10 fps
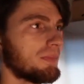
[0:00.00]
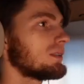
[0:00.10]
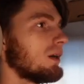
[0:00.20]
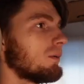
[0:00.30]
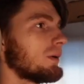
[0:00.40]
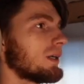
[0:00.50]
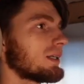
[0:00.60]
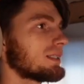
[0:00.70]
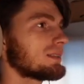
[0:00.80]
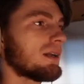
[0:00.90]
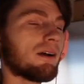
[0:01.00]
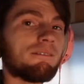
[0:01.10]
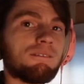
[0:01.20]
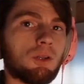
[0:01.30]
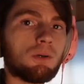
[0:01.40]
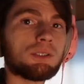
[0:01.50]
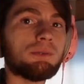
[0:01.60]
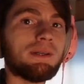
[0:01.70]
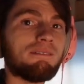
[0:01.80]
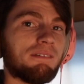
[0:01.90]
So we are going to set our floor
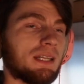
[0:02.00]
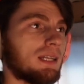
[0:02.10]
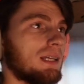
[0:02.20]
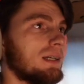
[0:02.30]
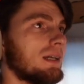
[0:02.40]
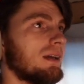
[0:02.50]
to infinity.